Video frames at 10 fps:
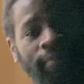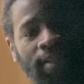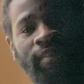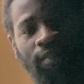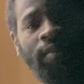if
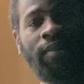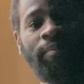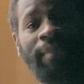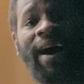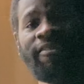they do
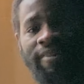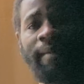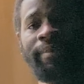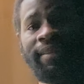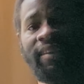it by
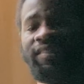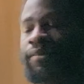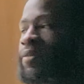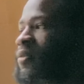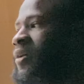
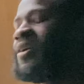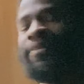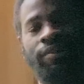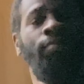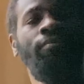repetition.
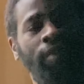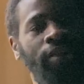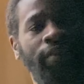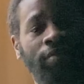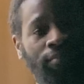You
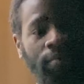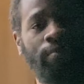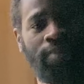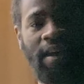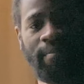learn through
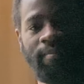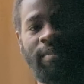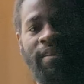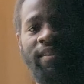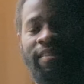them
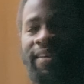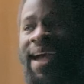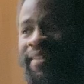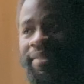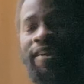
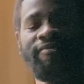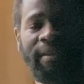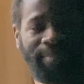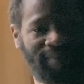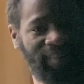and their
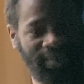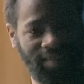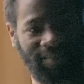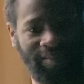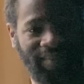
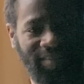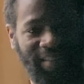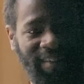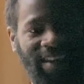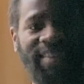repetition
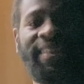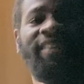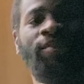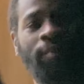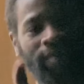and
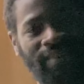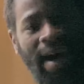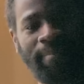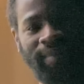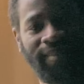then you
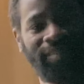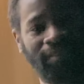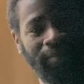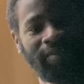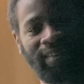adapt it to
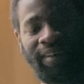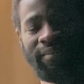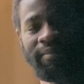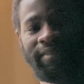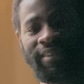yourself
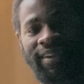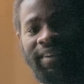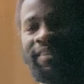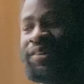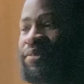
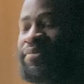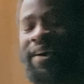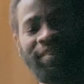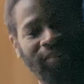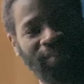to
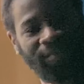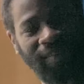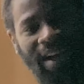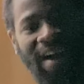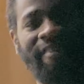find your own
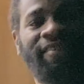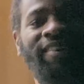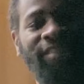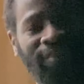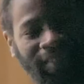character,
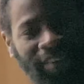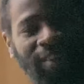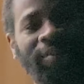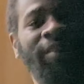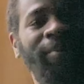your
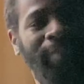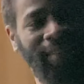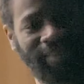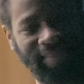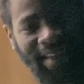ego, your
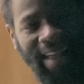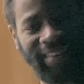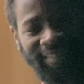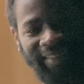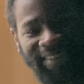
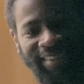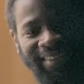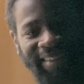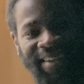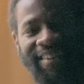personality,
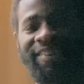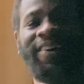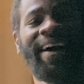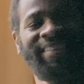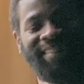your
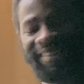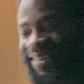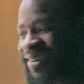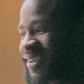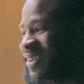
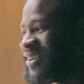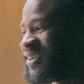identity,